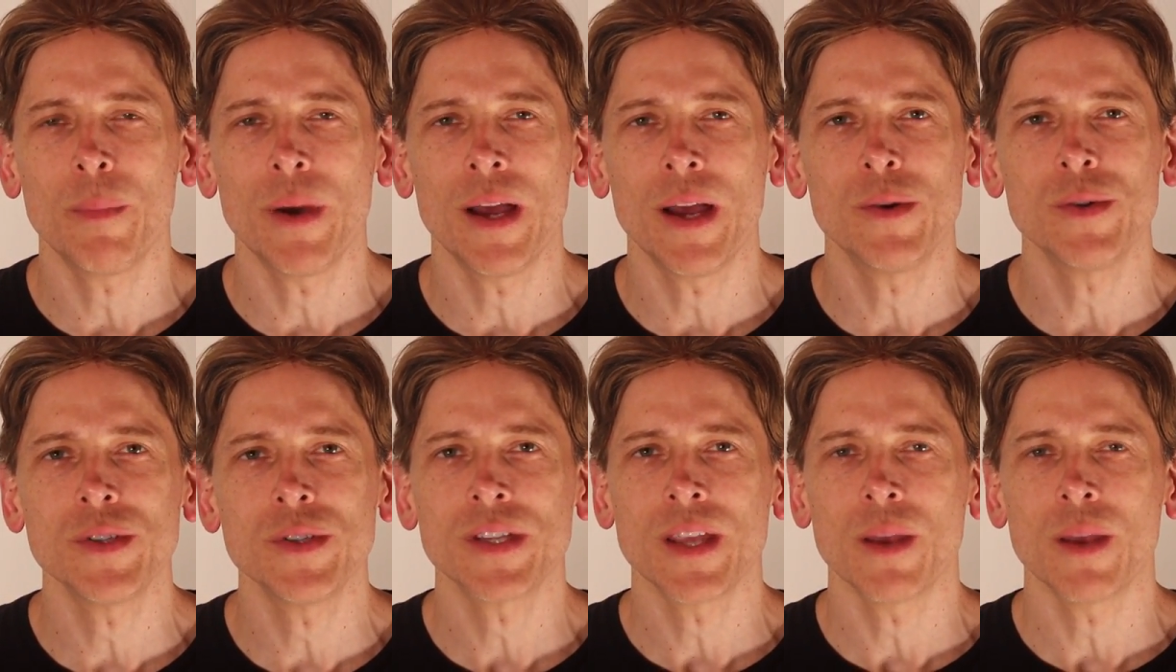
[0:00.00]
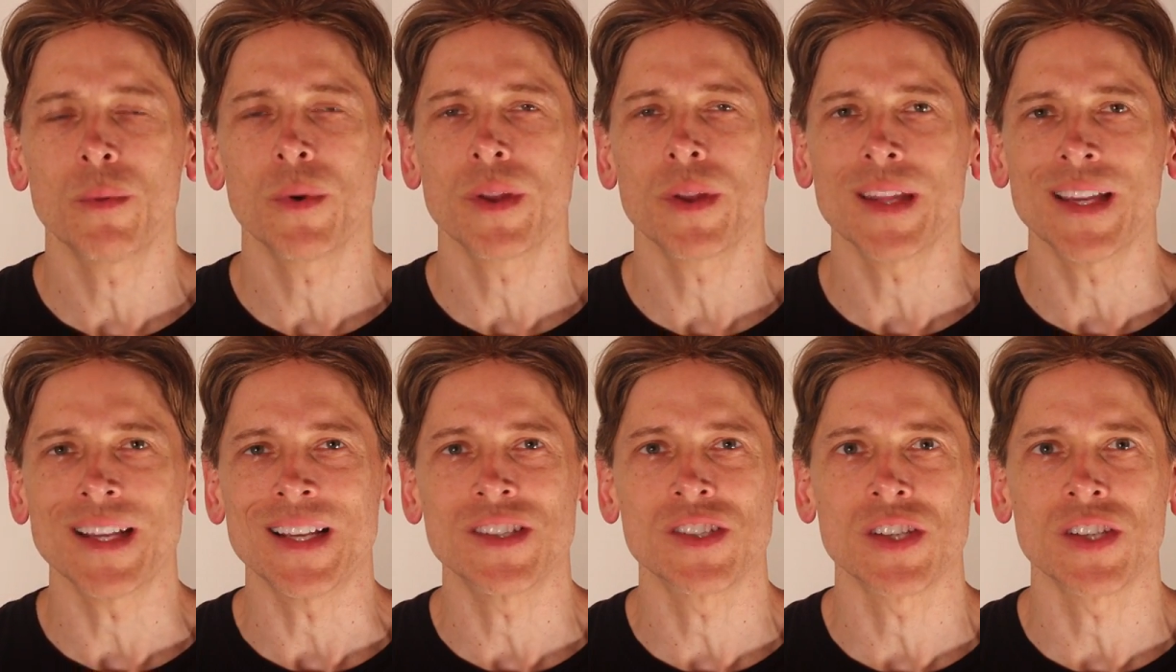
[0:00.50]
I always get
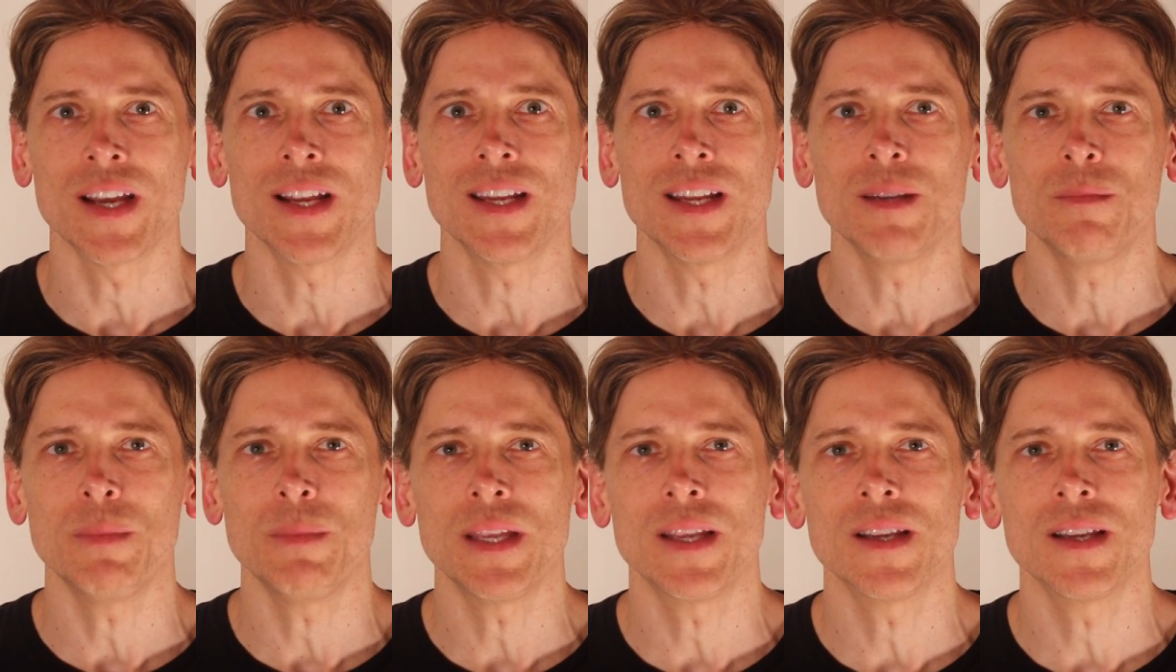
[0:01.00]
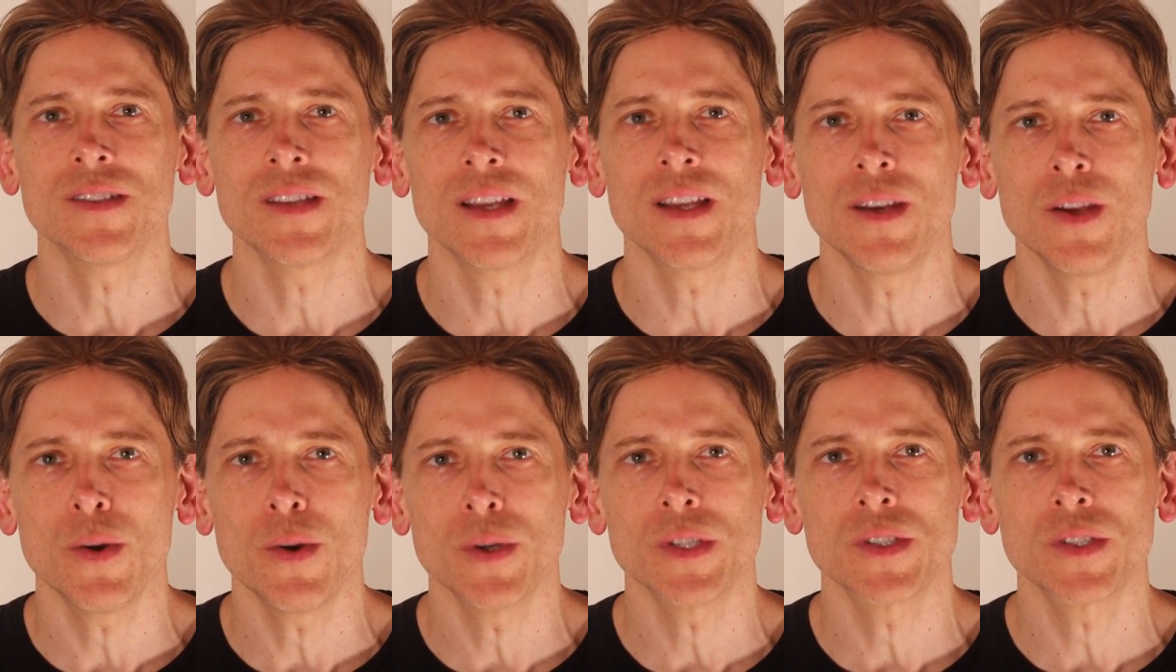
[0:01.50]
really excited because I
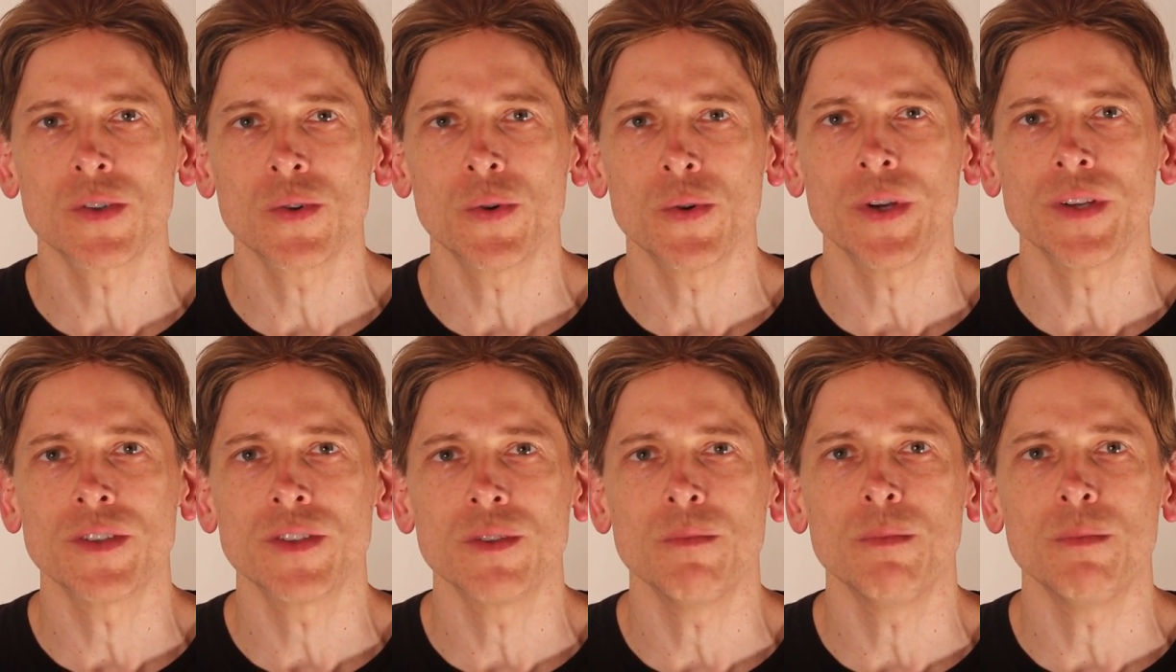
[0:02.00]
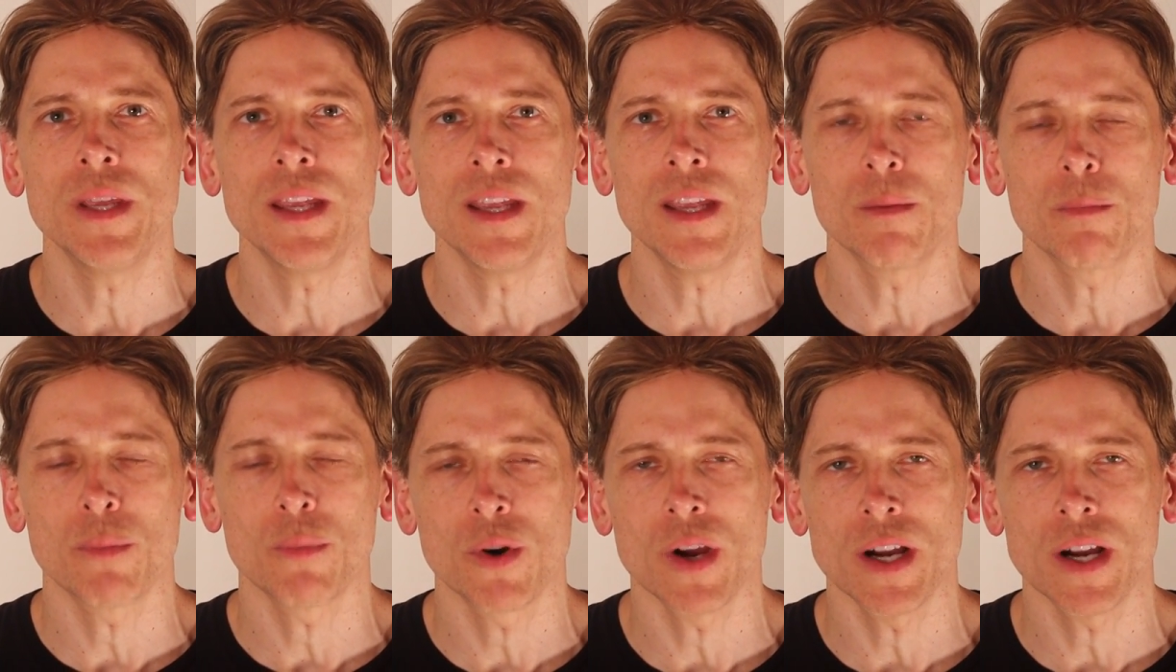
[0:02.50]
know it's going to be a
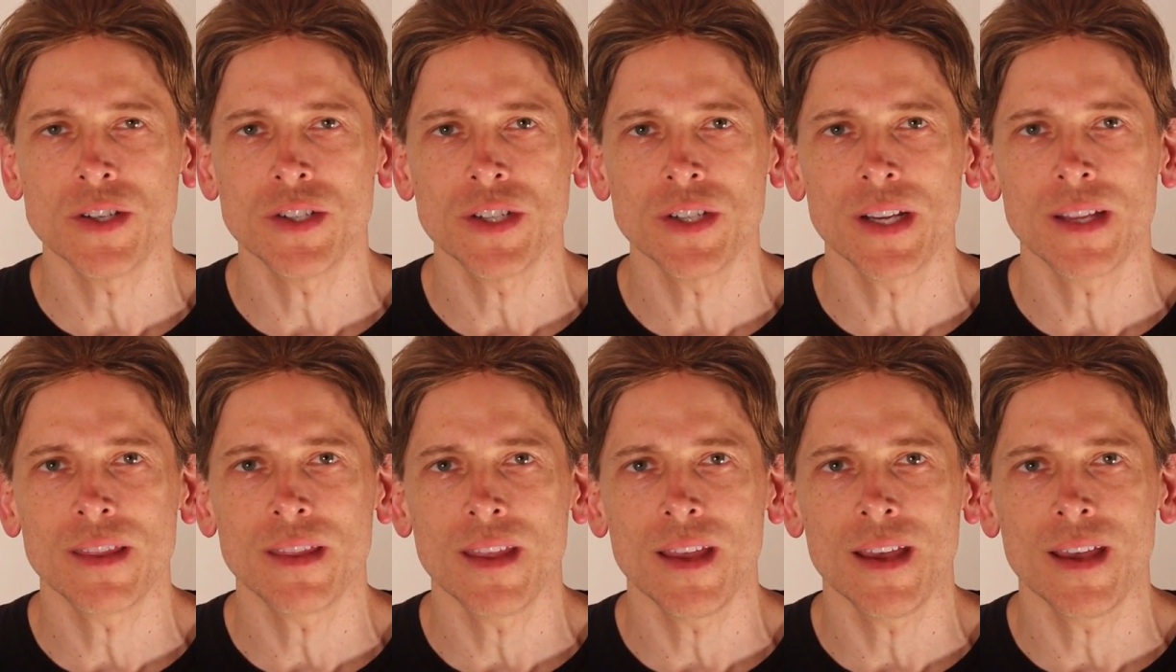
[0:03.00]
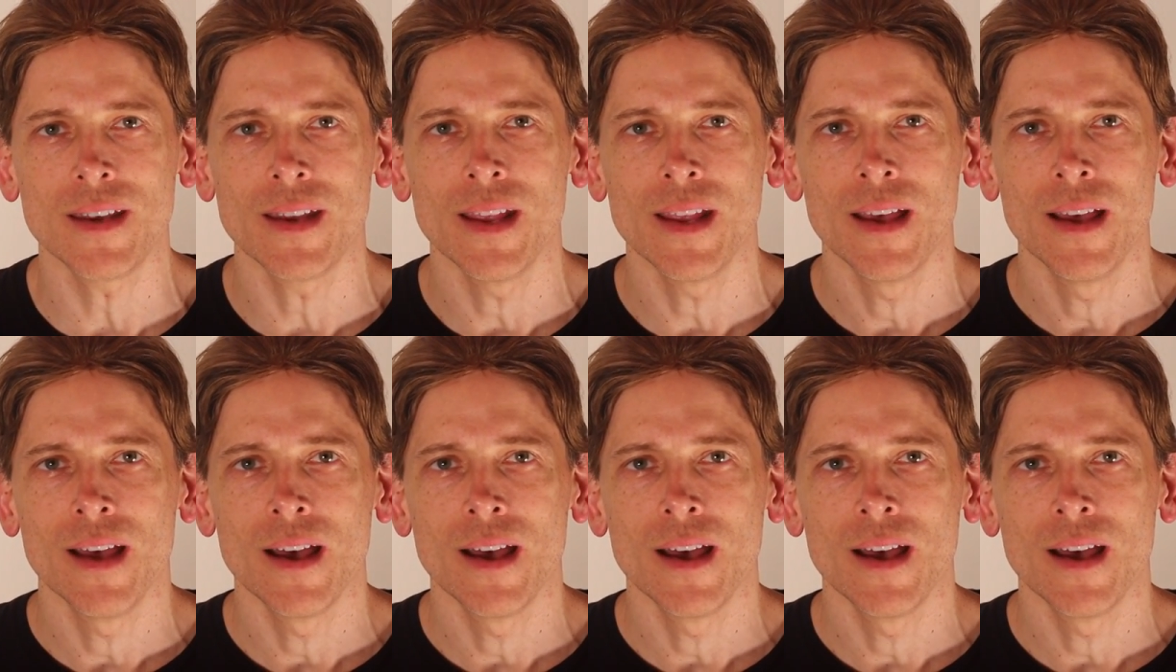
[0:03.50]
project that